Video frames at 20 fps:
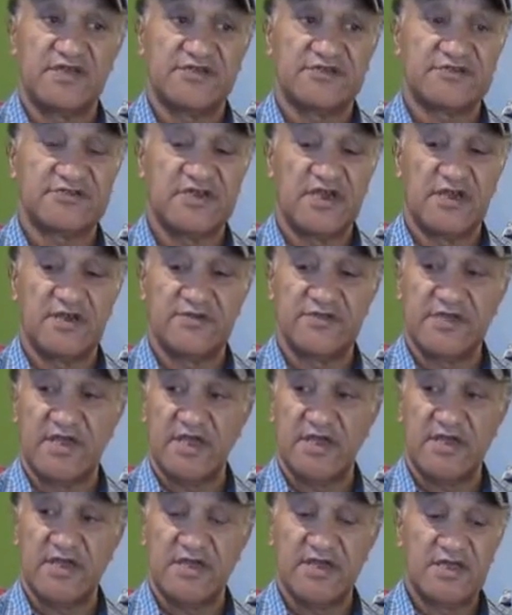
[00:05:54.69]
So
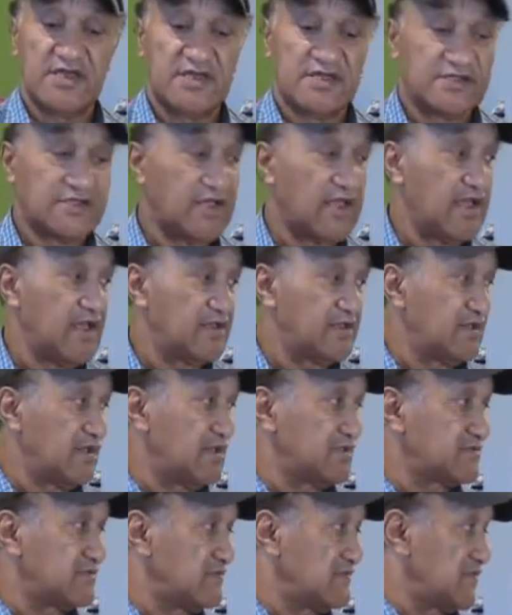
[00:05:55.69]
they are
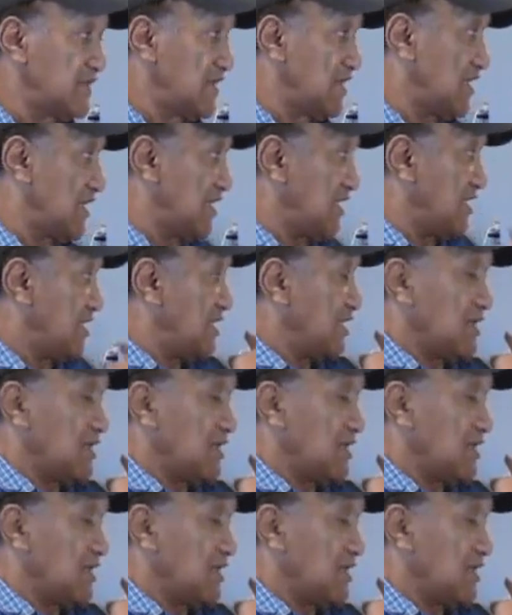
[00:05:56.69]
not really